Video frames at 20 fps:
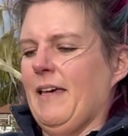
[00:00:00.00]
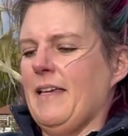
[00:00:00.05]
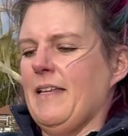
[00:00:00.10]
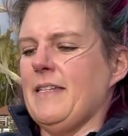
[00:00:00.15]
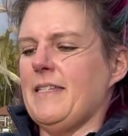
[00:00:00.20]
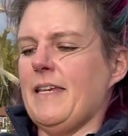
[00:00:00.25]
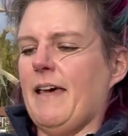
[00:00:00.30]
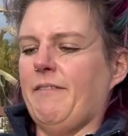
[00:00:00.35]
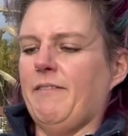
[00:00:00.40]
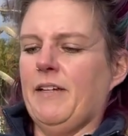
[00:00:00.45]

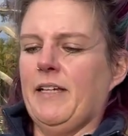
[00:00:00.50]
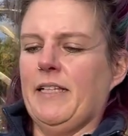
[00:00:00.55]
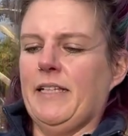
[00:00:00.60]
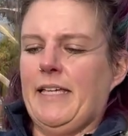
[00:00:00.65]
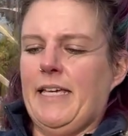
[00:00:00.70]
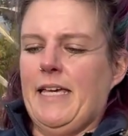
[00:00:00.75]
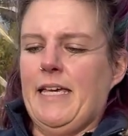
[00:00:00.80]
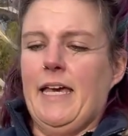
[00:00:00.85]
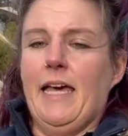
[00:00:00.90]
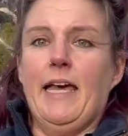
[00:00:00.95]

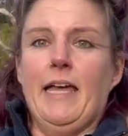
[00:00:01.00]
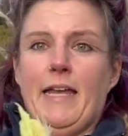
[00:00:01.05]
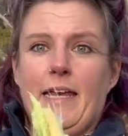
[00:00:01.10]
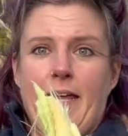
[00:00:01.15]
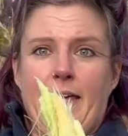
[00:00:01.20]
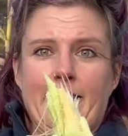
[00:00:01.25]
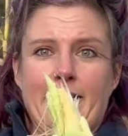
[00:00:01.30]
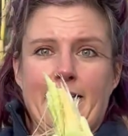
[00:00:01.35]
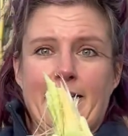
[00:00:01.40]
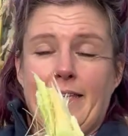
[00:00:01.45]
Definitely
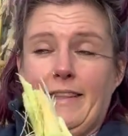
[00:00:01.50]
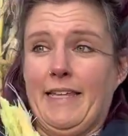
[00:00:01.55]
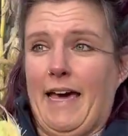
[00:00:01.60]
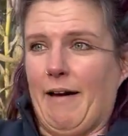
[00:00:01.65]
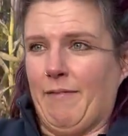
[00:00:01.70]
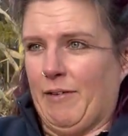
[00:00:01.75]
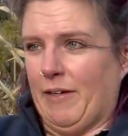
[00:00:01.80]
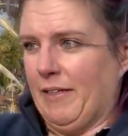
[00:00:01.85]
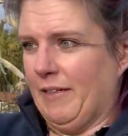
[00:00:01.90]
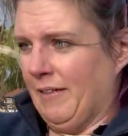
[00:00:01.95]
nothing in that
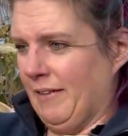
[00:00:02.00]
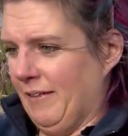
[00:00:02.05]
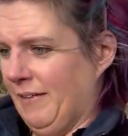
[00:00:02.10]
one.